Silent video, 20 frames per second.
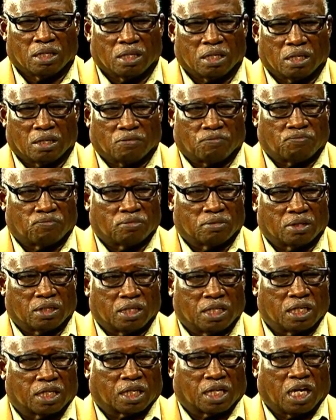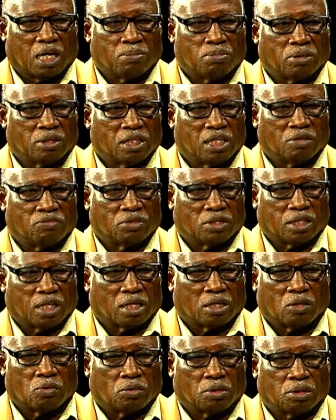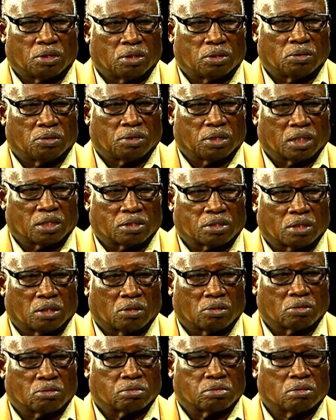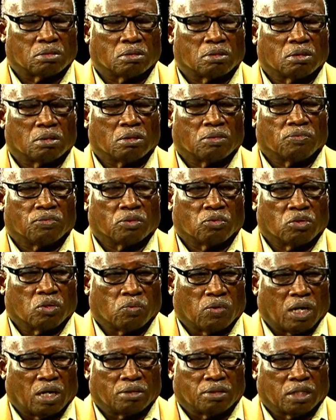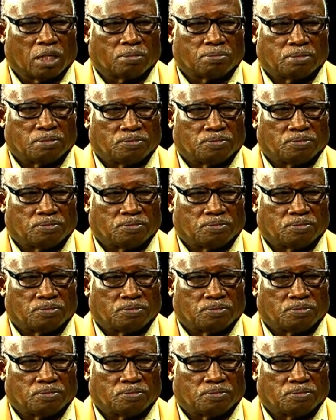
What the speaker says: if he can't believe that they don't want to do this, so we wound up